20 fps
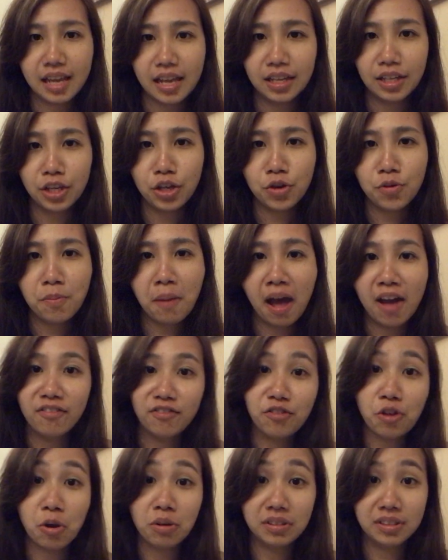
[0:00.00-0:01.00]
Thank you, my
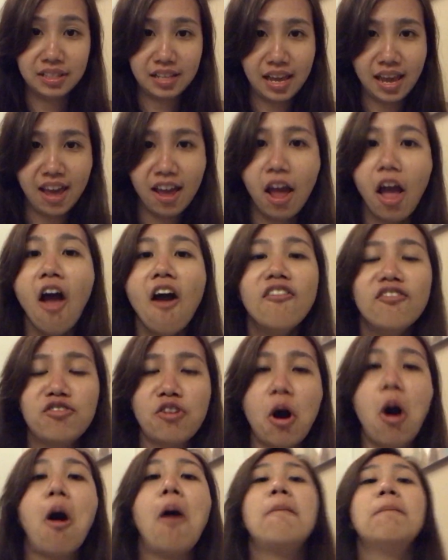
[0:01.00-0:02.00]
fiance,
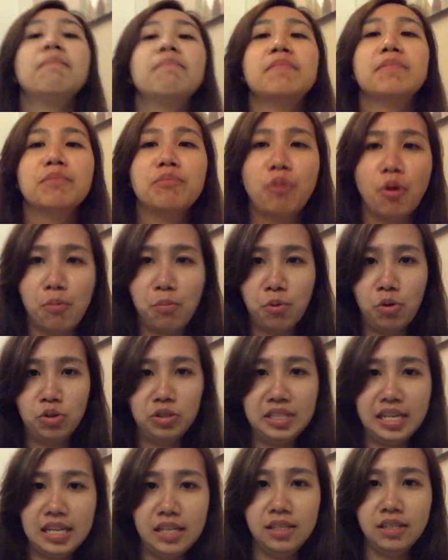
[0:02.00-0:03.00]
for
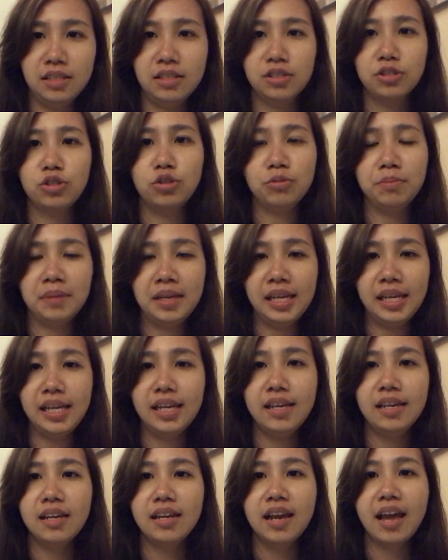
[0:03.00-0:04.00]
proposing to
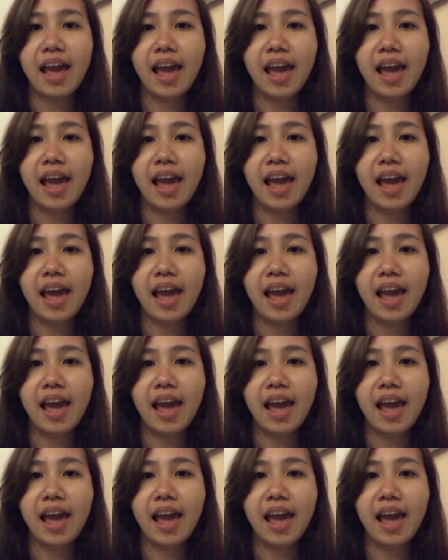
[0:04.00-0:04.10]
me